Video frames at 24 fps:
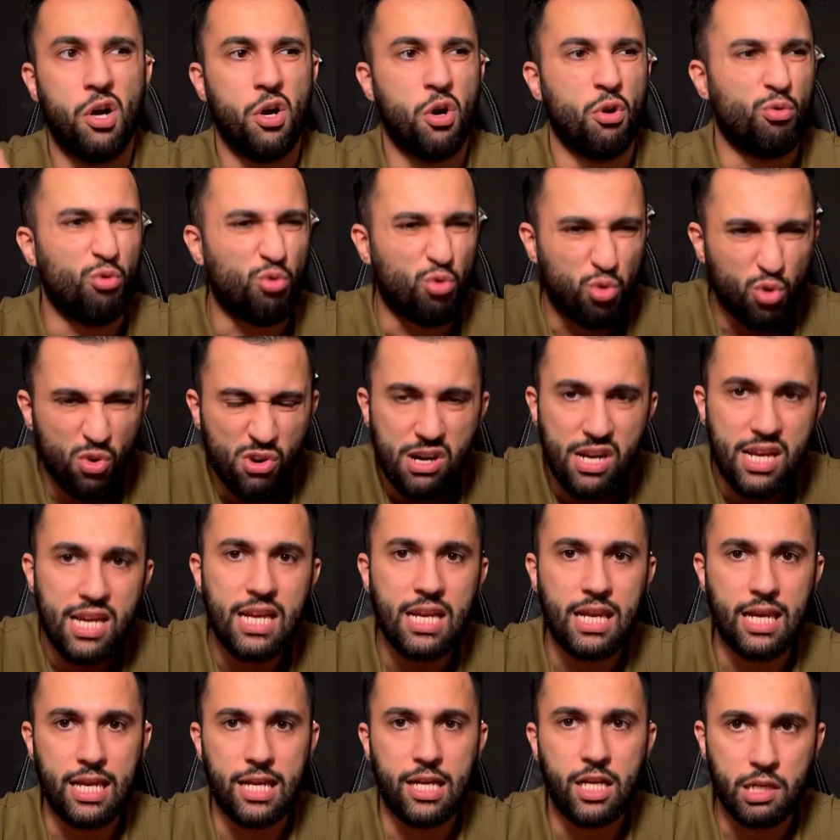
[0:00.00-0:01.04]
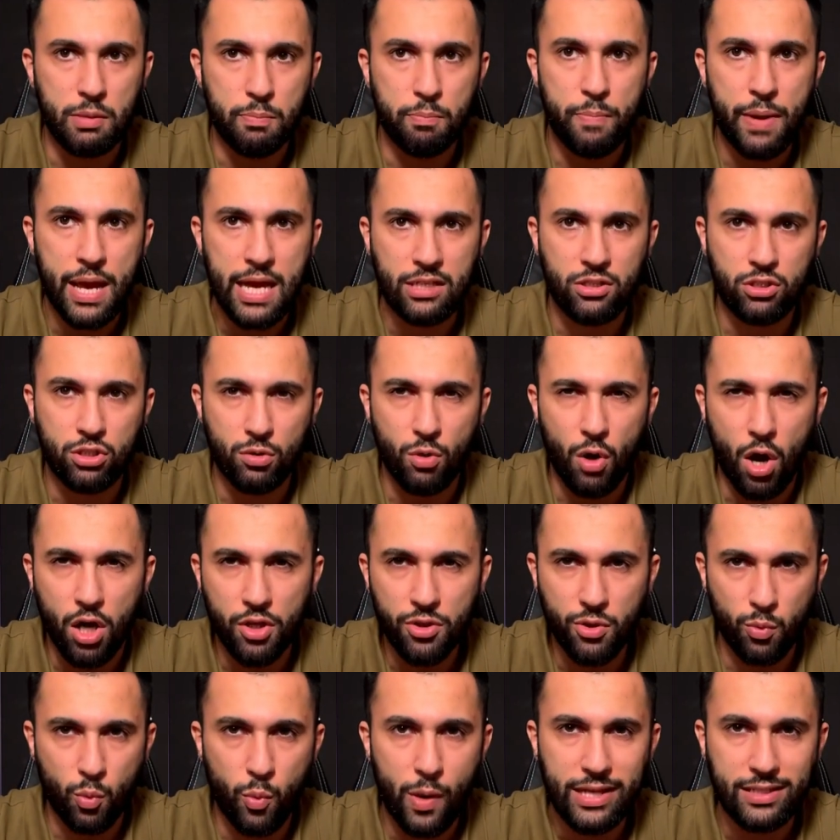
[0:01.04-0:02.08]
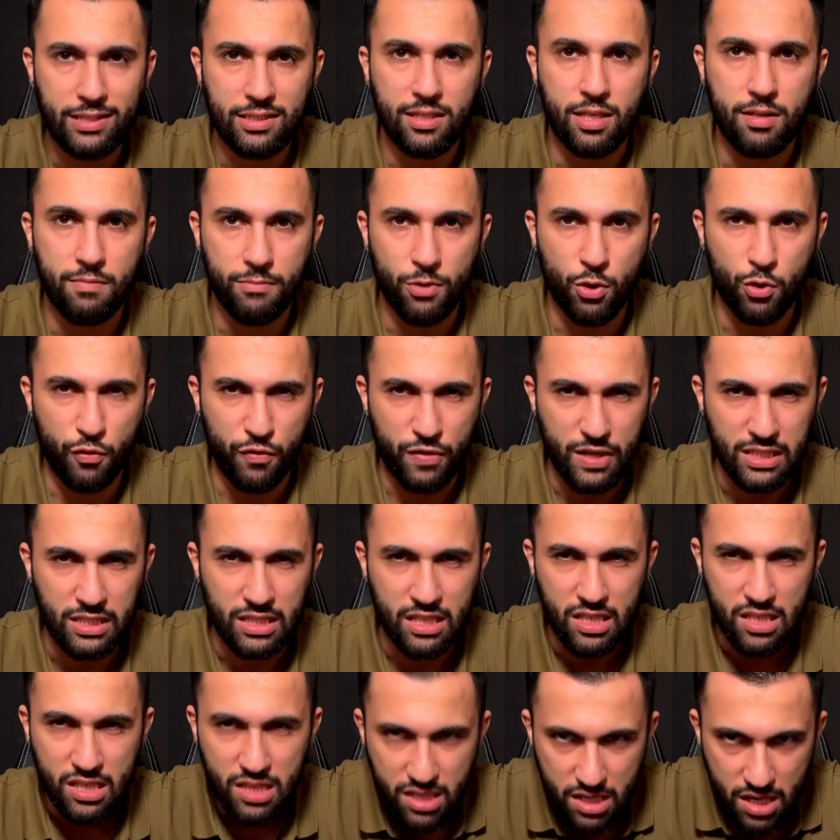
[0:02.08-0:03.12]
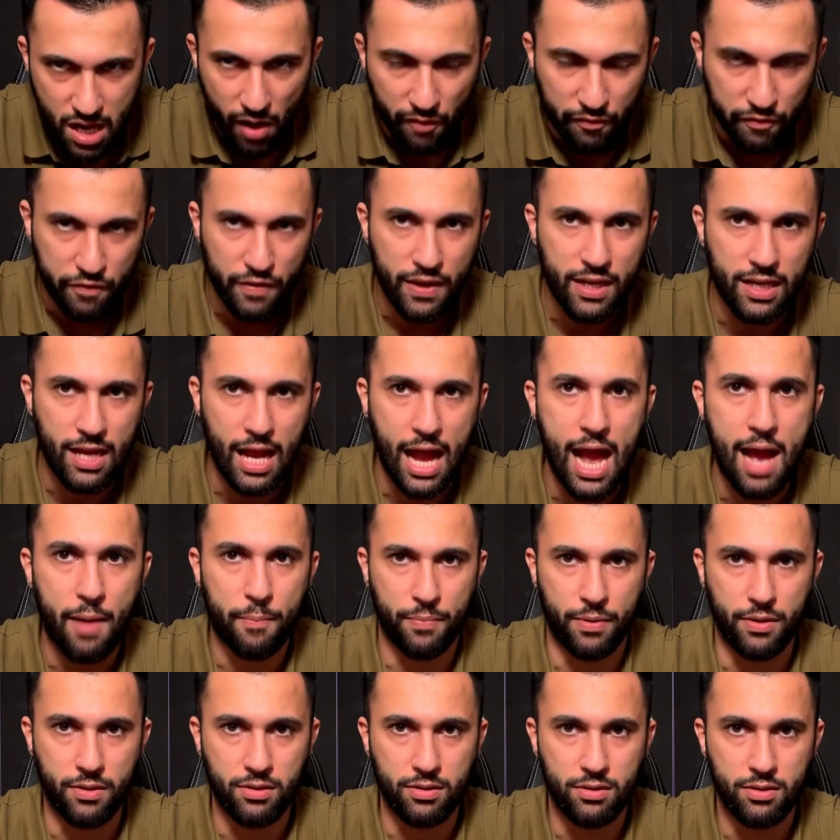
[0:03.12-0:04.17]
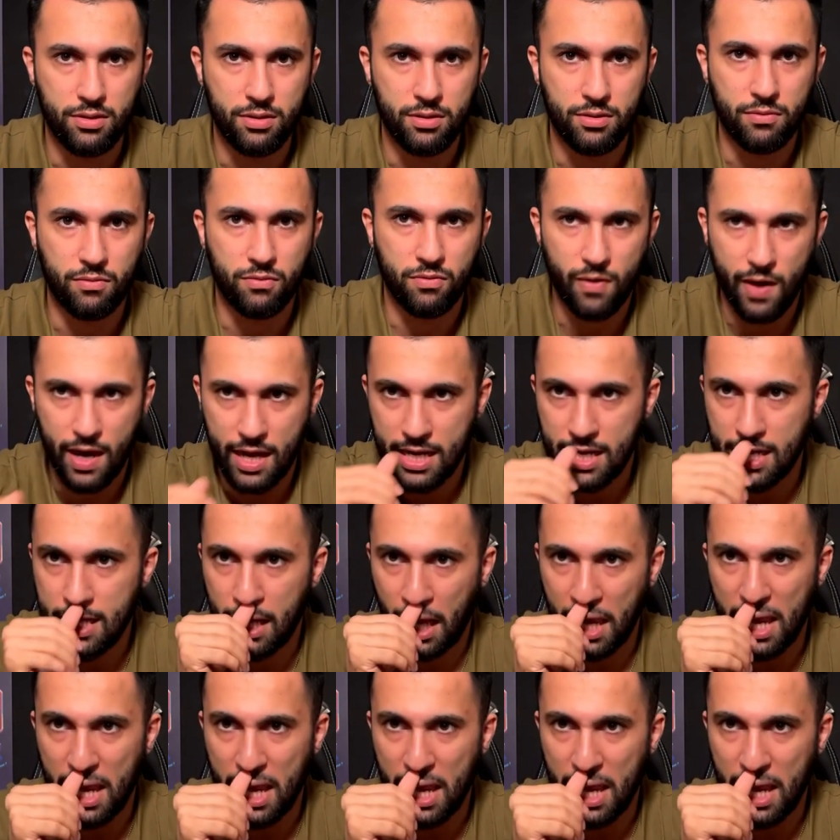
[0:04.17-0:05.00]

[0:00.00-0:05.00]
Really, compared to other Western movies, nothing happened, right?